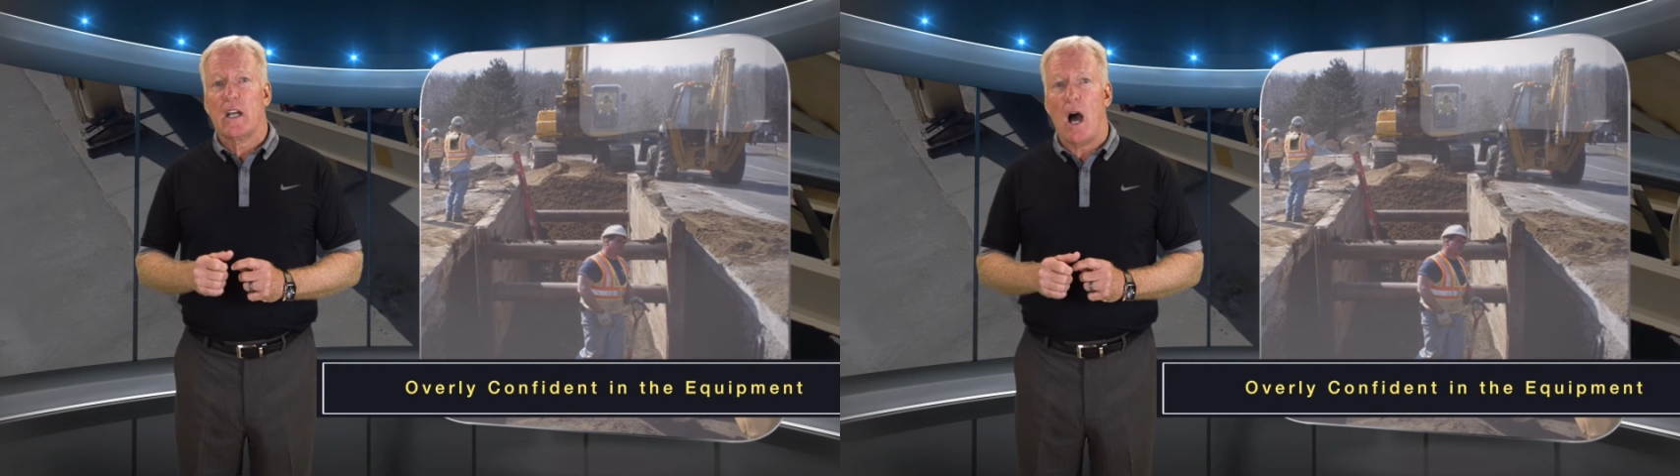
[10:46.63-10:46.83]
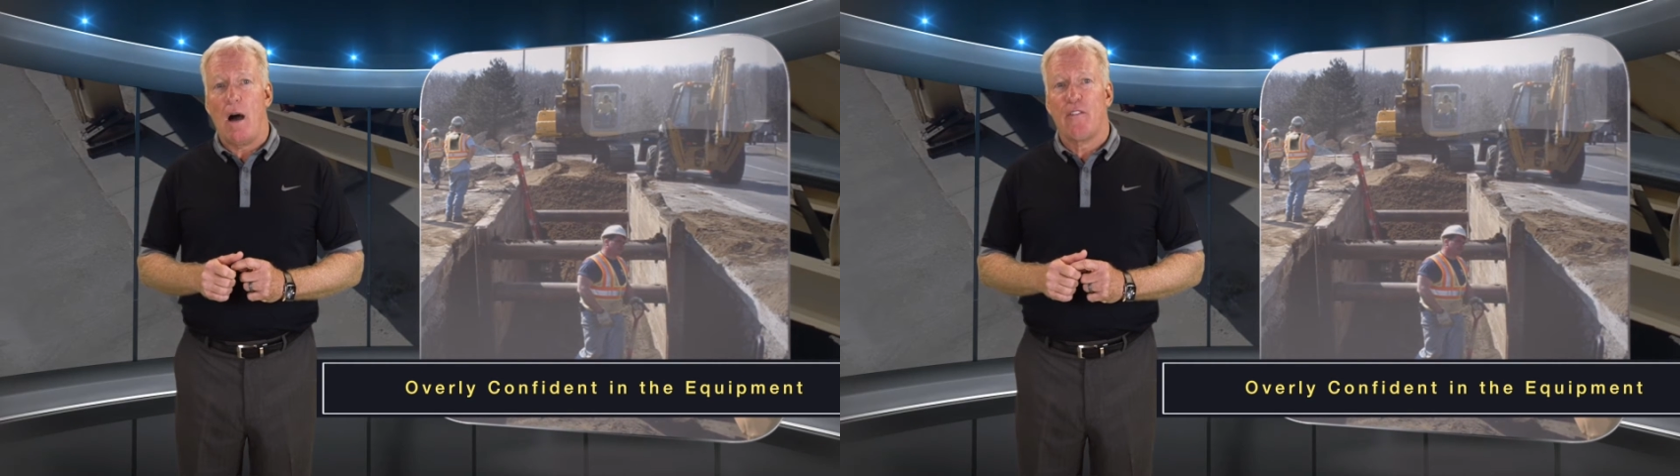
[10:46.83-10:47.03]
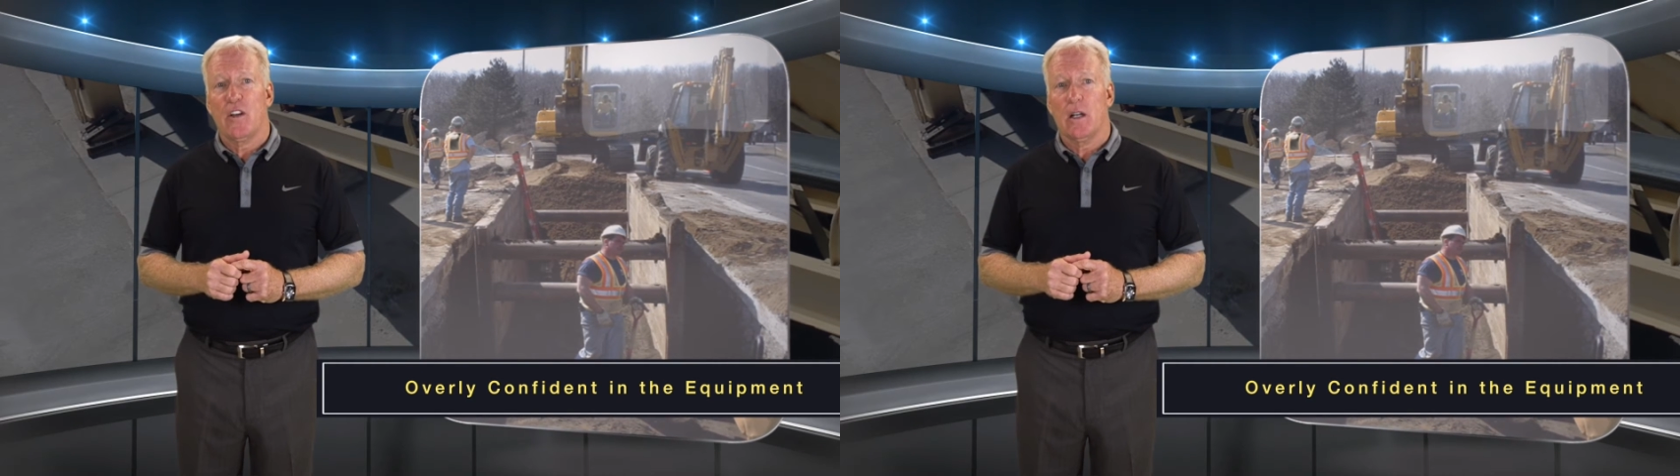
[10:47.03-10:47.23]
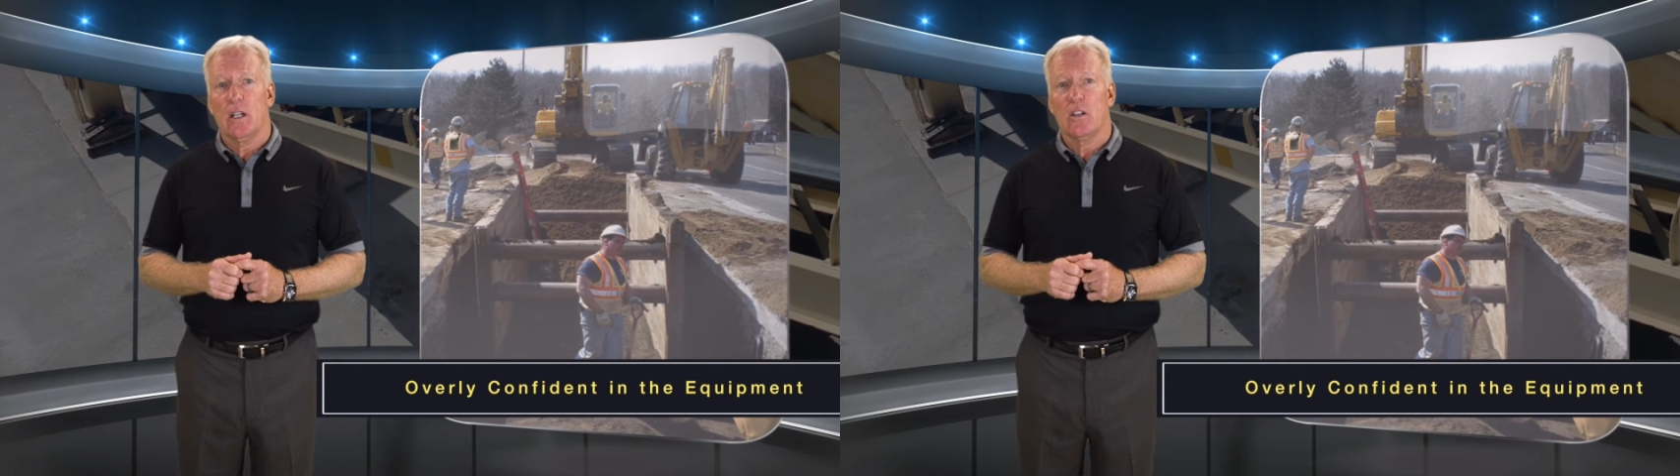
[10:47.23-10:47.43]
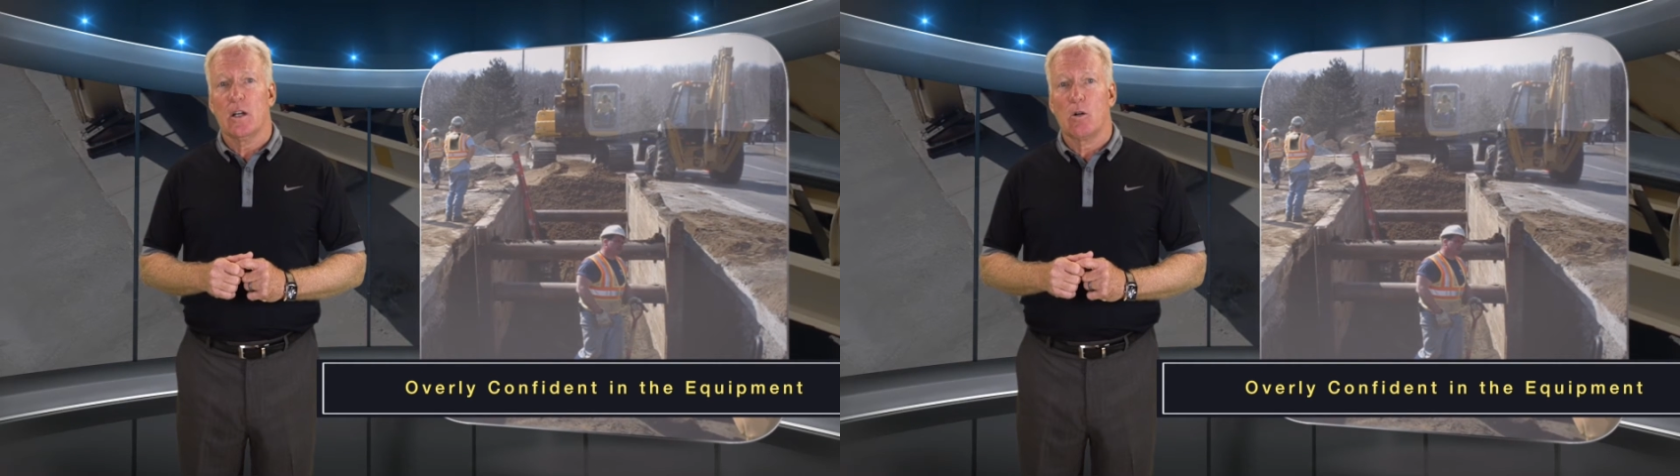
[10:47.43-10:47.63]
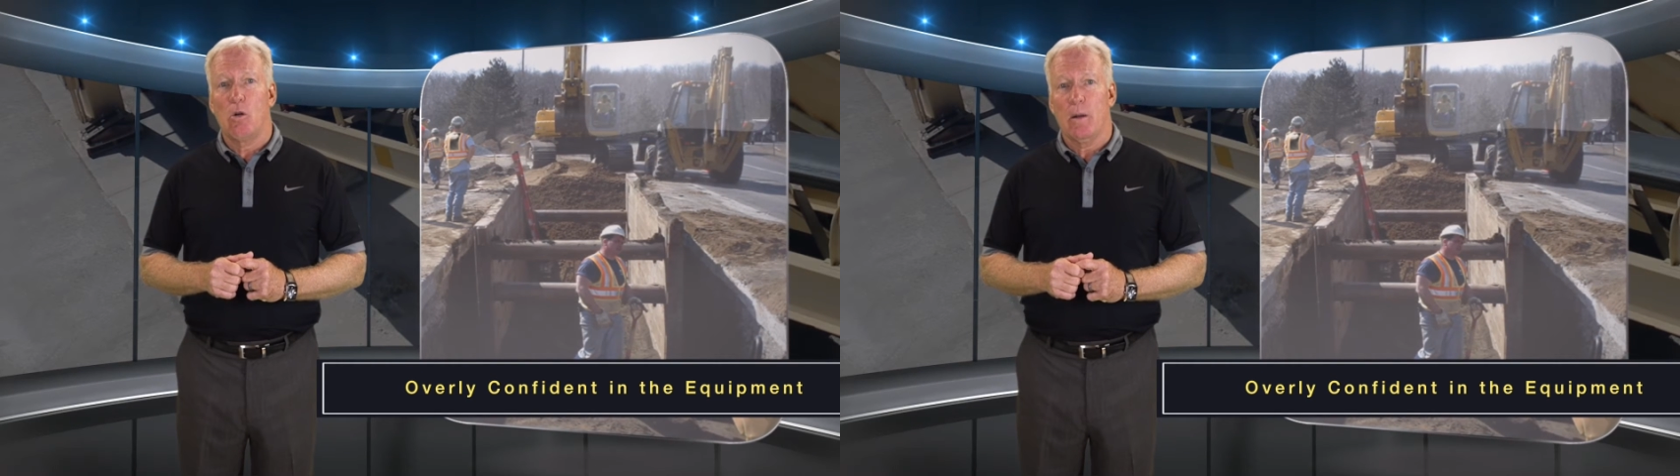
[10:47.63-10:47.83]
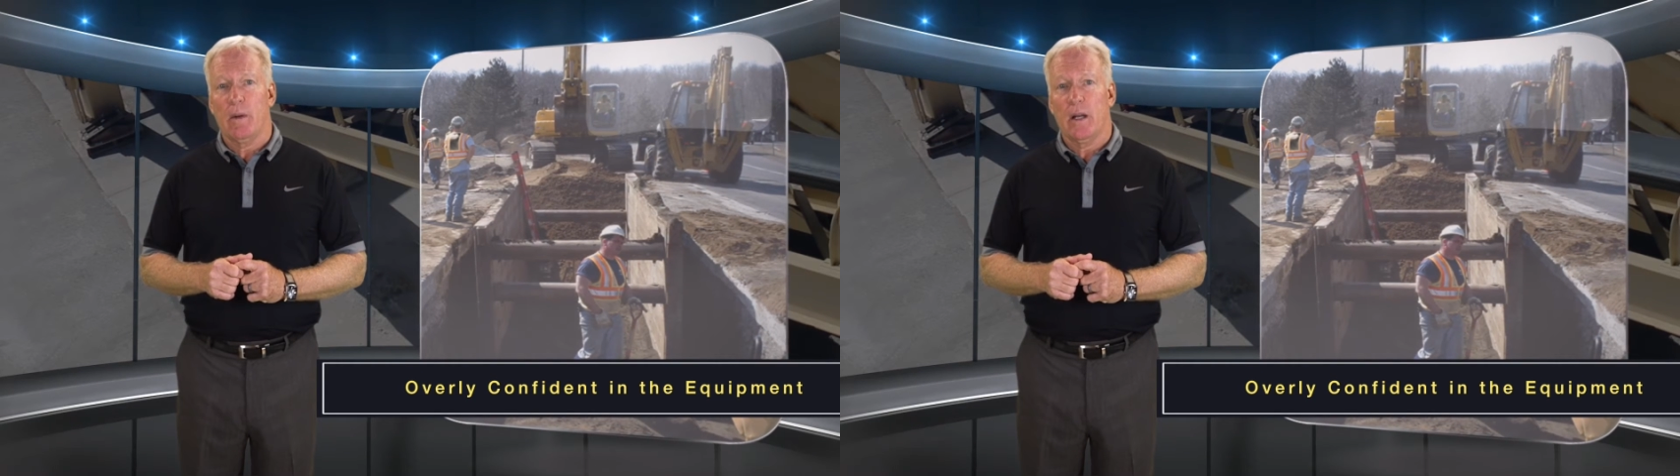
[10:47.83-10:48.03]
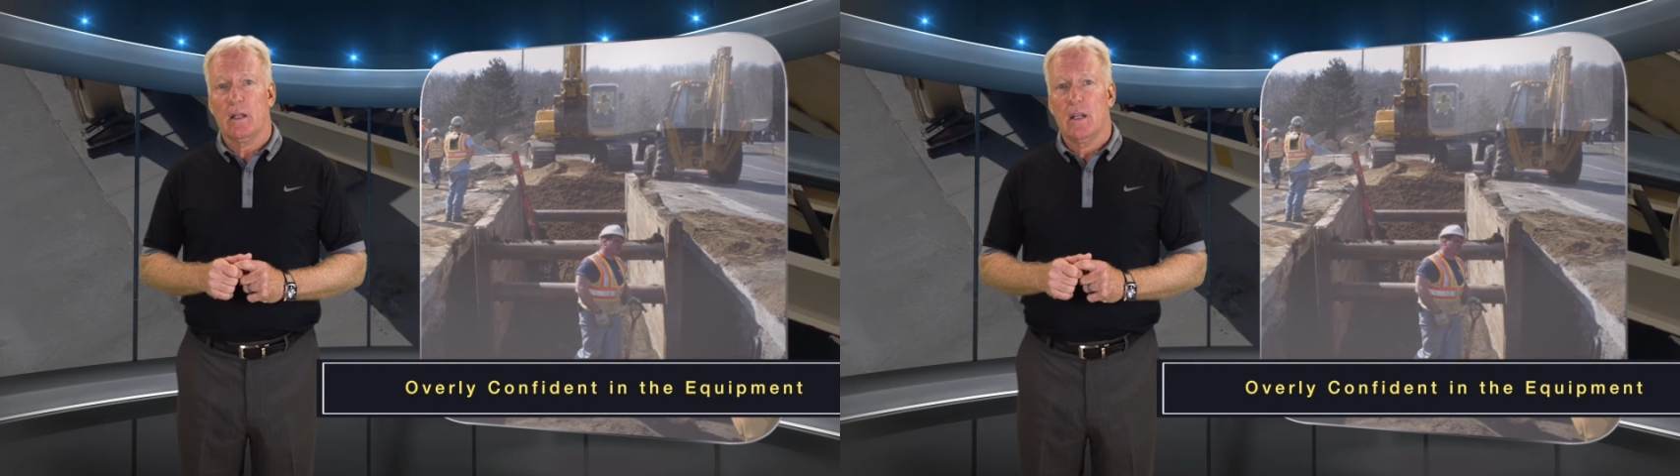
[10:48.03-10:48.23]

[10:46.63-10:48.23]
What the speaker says: confident in the equipment.